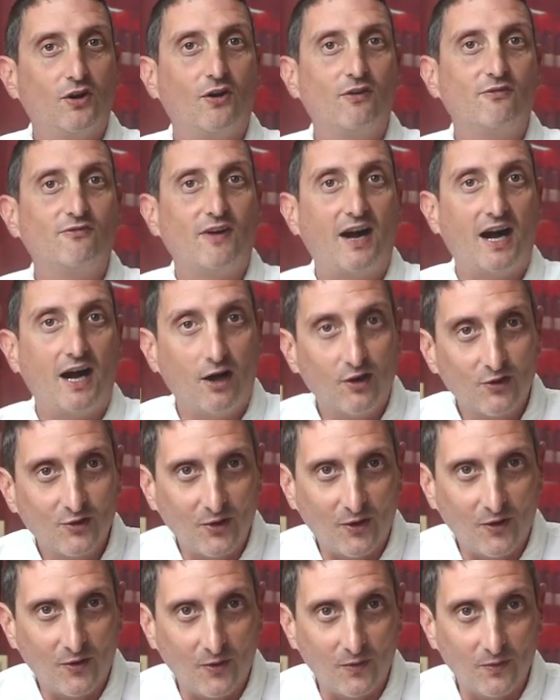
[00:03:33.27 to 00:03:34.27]
of
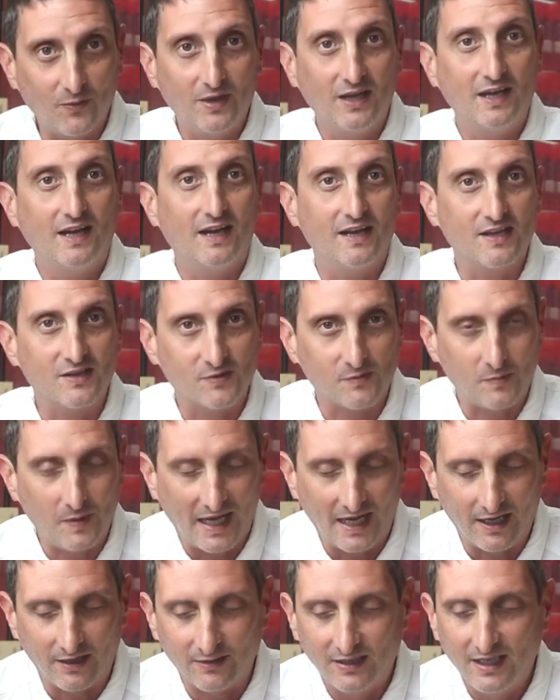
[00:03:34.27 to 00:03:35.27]
alcohol as
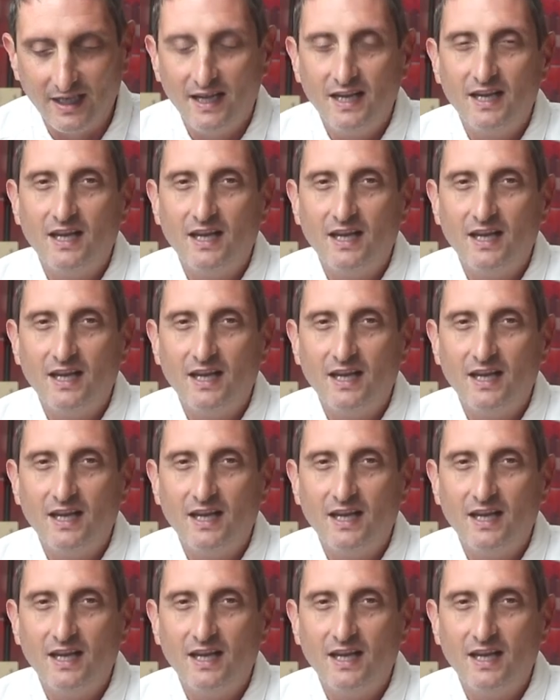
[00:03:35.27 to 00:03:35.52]
well.